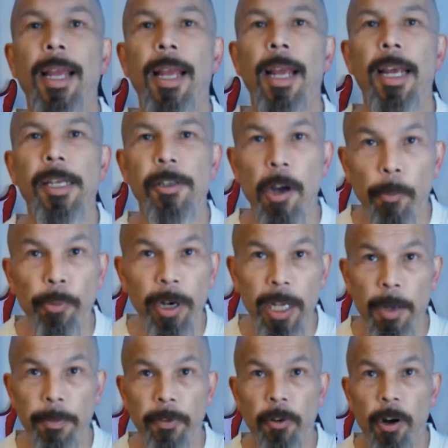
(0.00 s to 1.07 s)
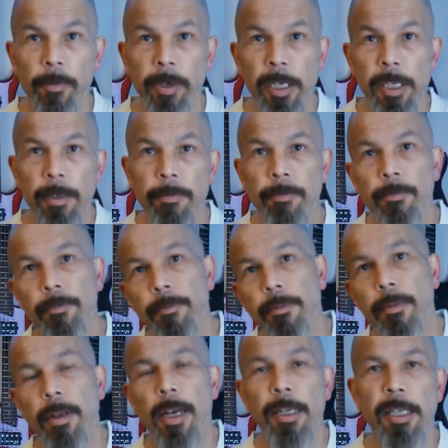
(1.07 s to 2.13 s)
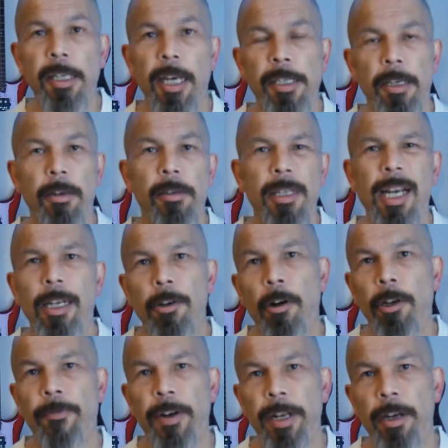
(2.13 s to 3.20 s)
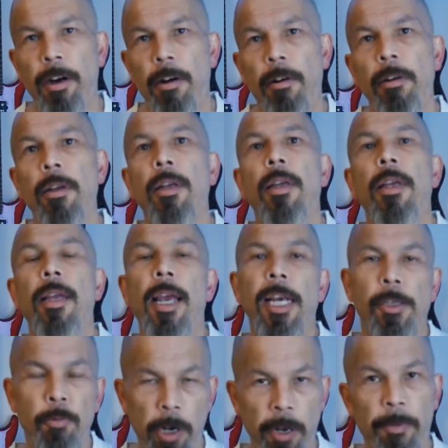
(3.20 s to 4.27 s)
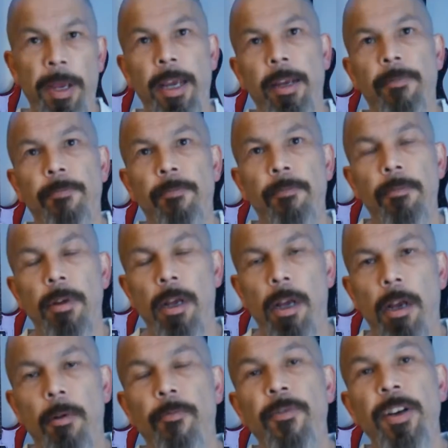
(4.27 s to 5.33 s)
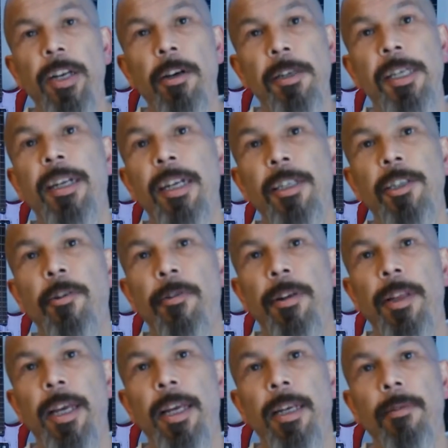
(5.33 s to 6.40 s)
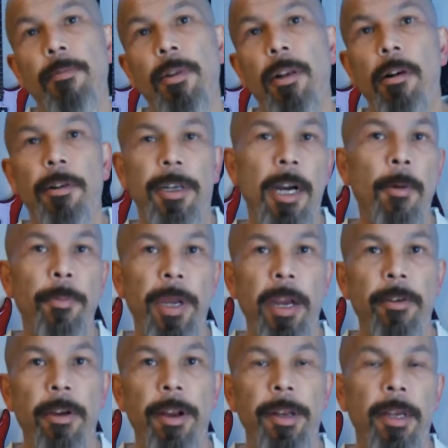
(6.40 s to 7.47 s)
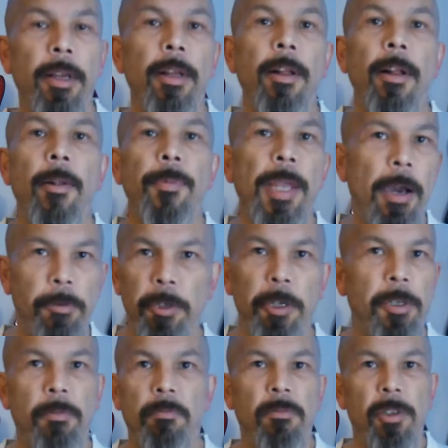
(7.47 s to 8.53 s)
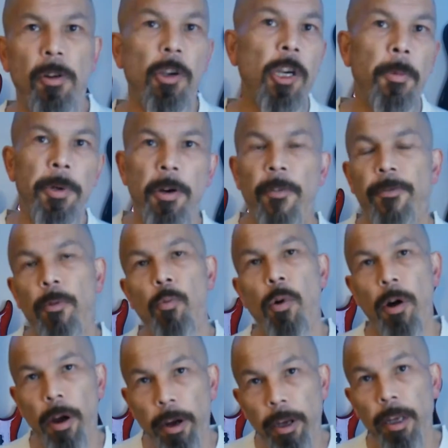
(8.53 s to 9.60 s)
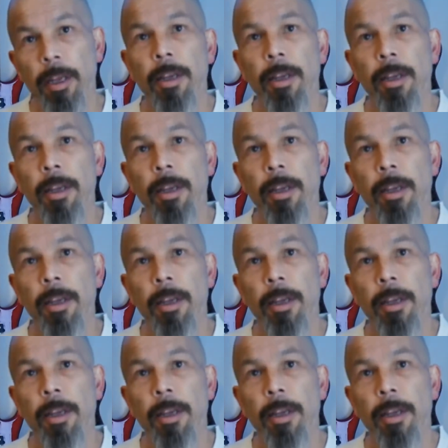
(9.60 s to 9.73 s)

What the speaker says: It's not a brilliant performance. I say it's a slightly older video. It's one of my videos I did during the lockdown period. I was just sort of coming home from work,